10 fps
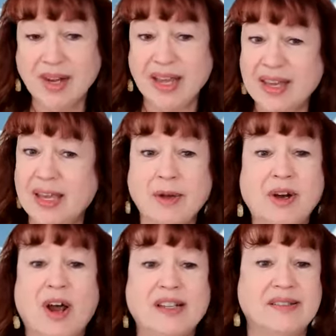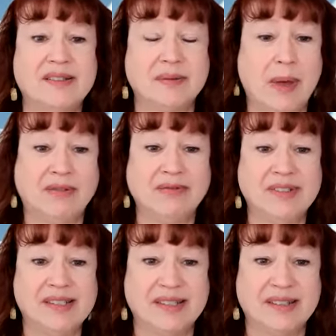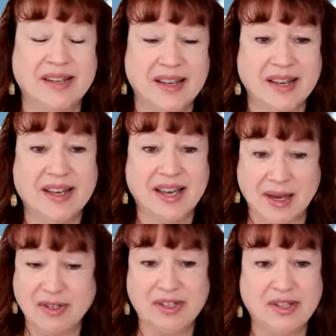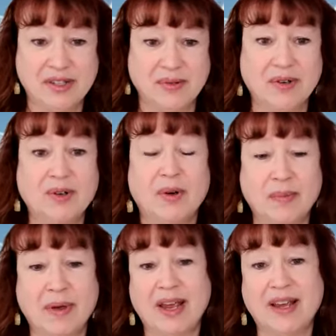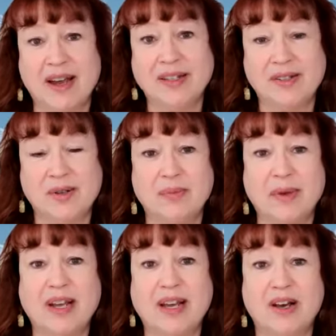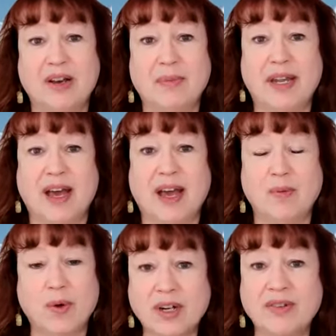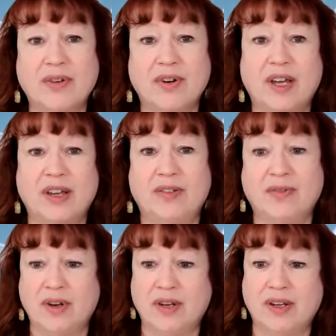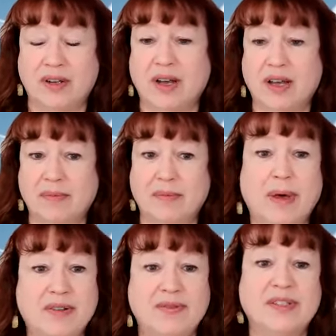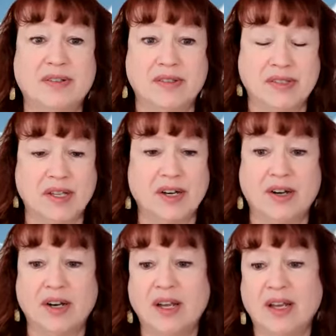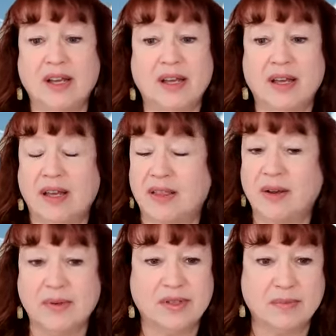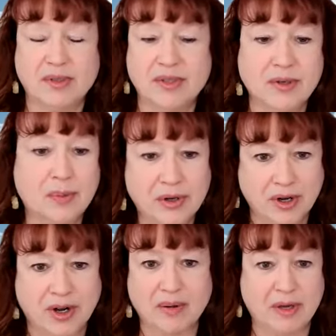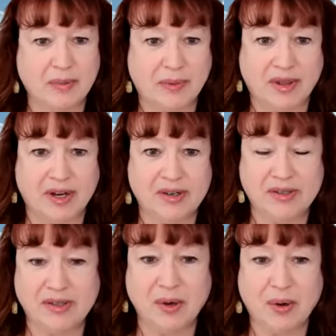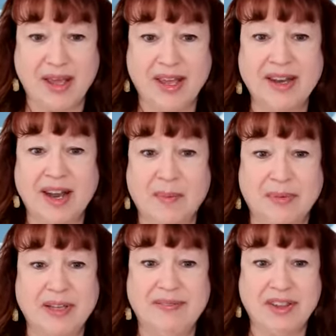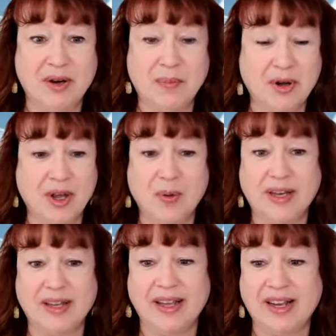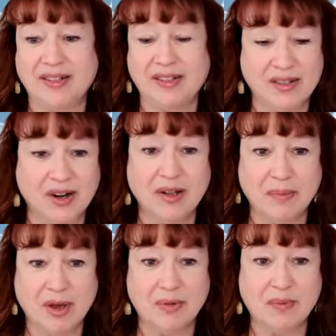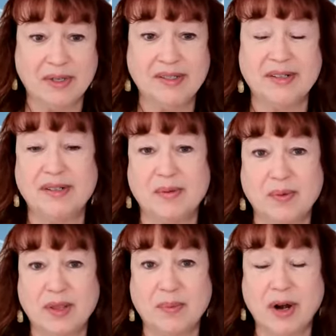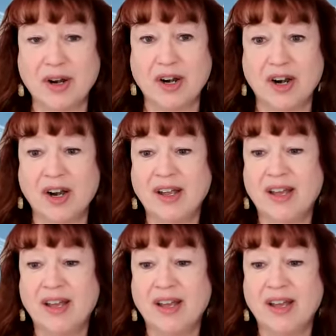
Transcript: I came across the mountains and came to Sedona, where my guides told me to come. And I worked for a different metaphysical center. There were some super dark people there. So I ended up leaving there pretty quickly and starting my own business with a partner.